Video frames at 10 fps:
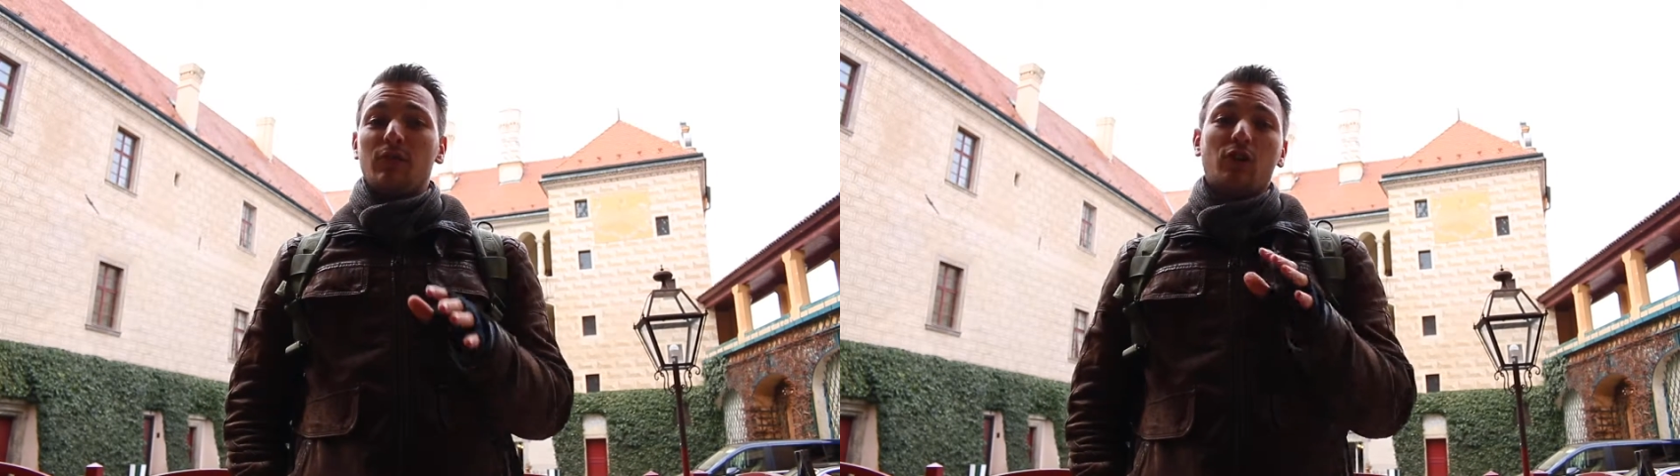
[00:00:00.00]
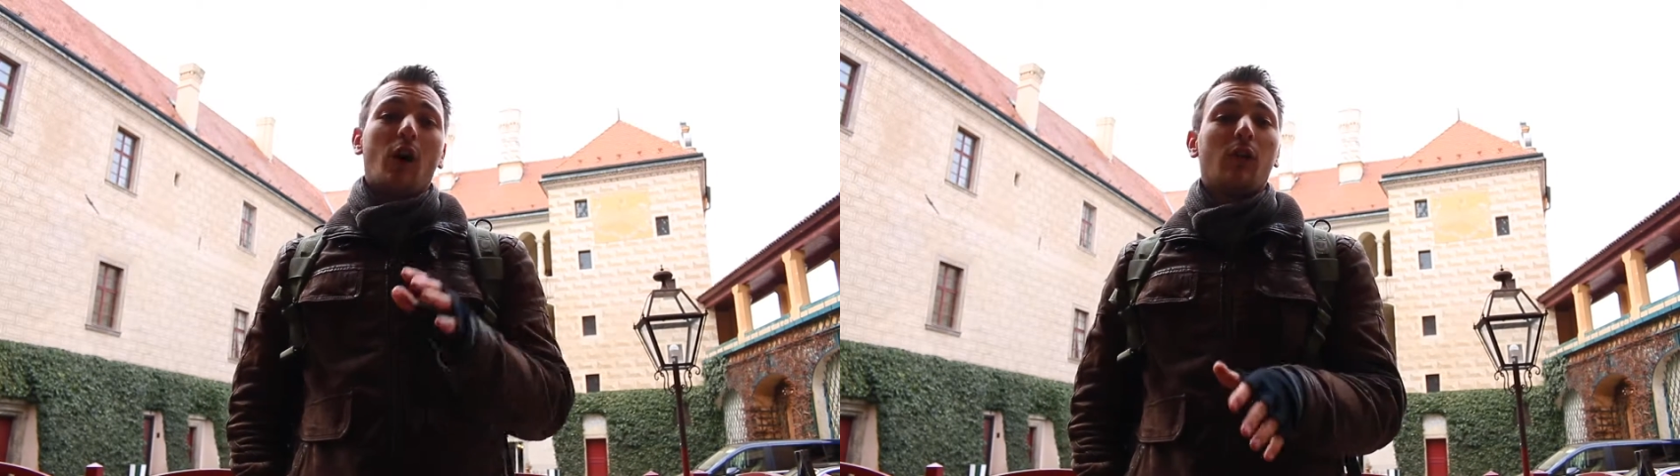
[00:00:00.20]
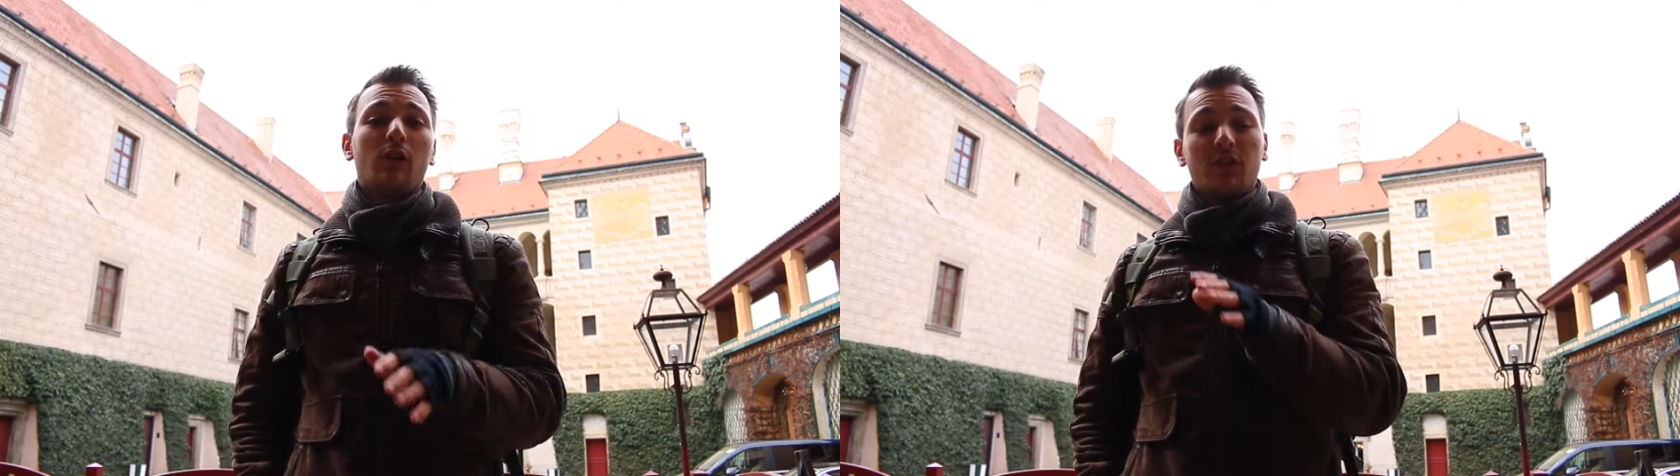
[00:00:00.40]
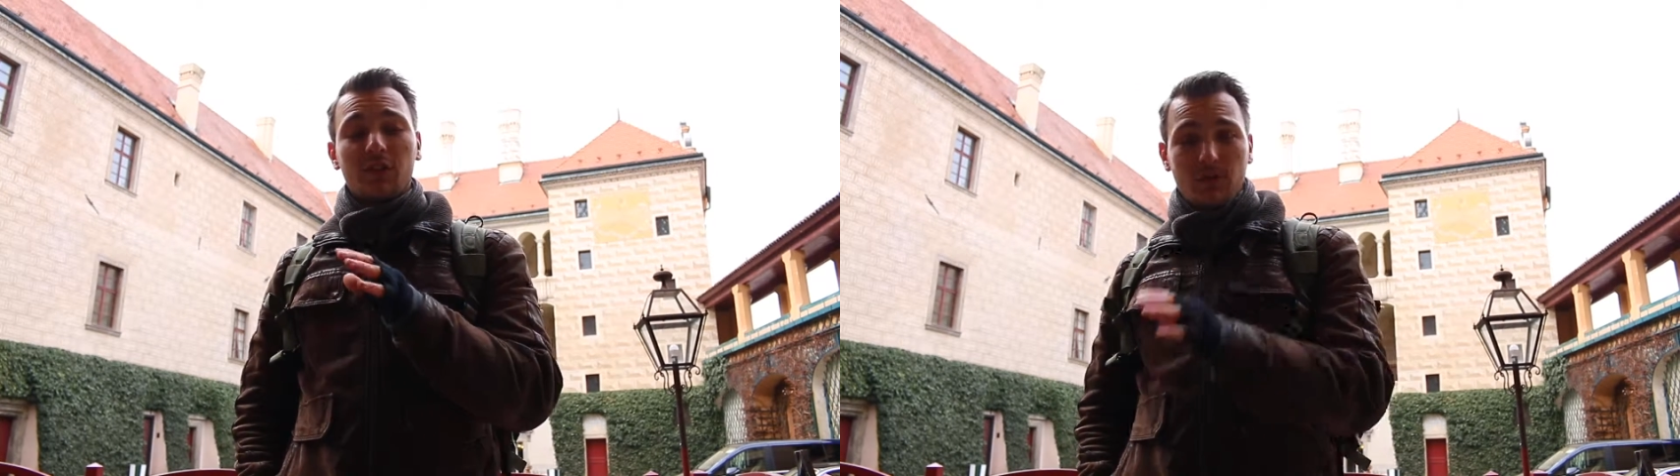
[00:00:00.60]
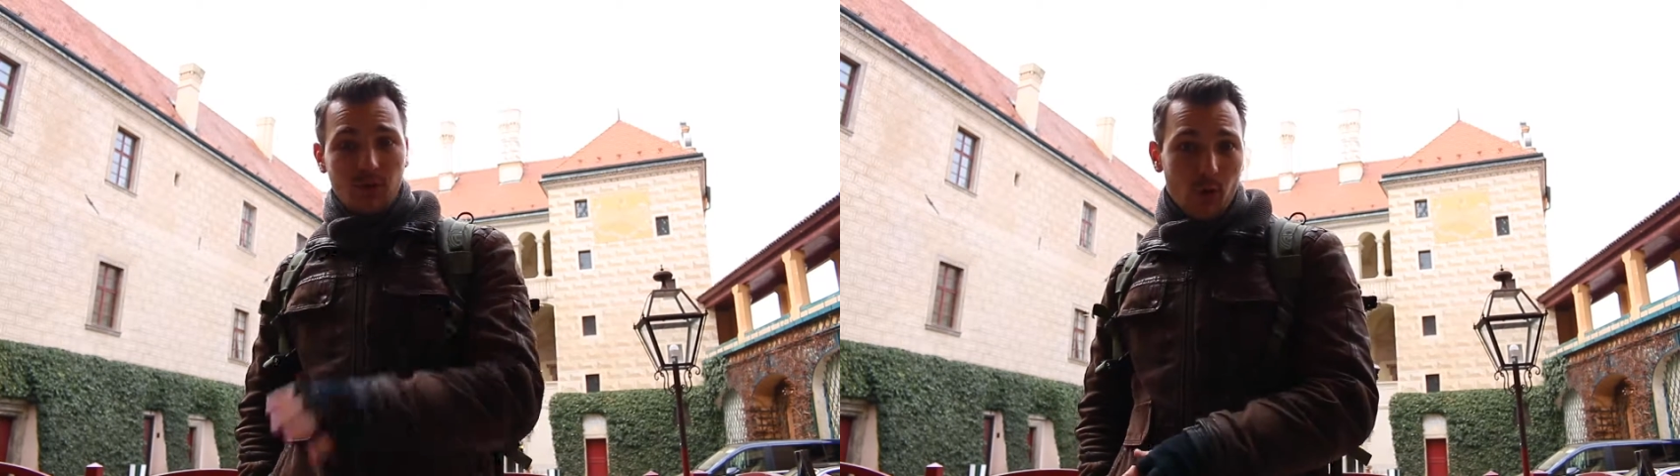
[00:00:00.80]
of Charles
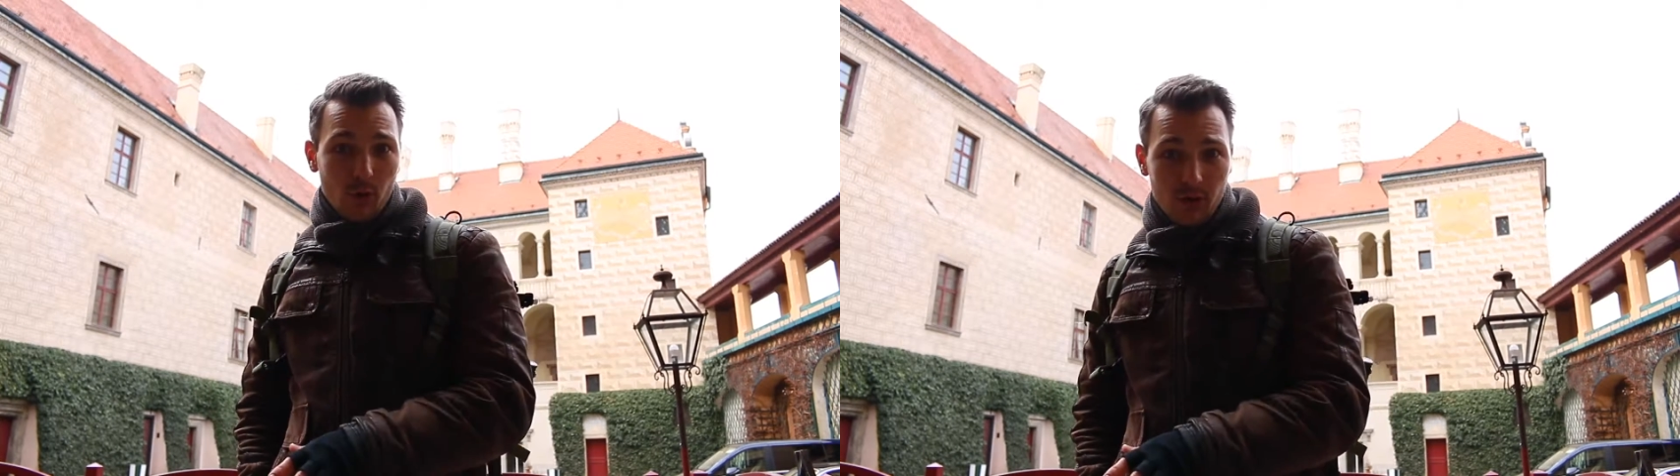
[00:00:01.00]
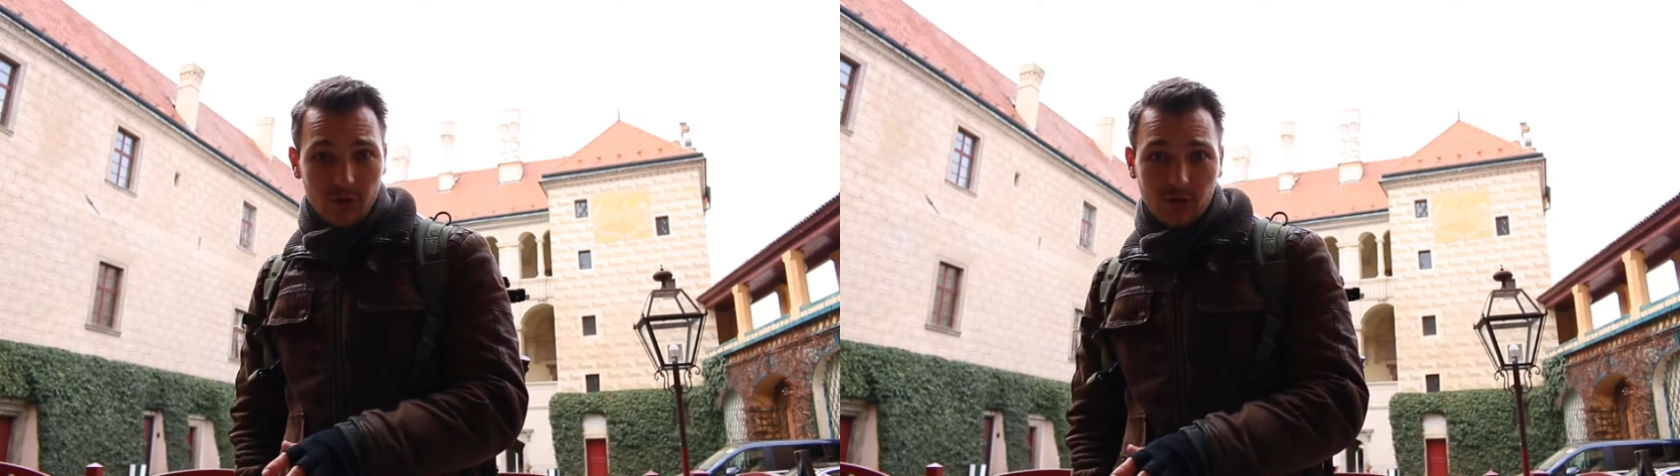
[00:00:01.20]
the fourth,